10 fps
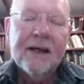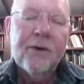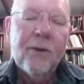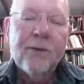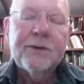
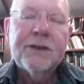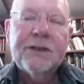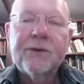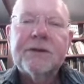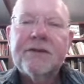all
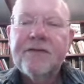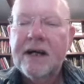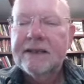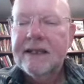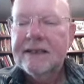sorts of
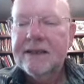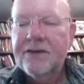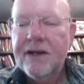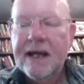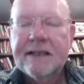ideas
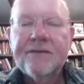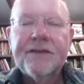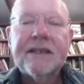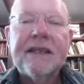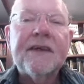and
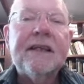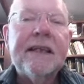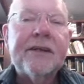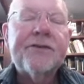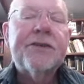creativity that
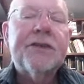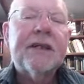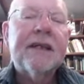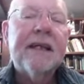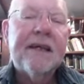
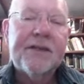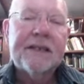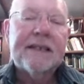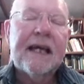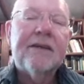literature can give
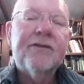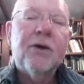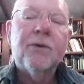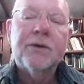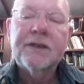us. And of
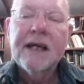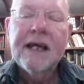course,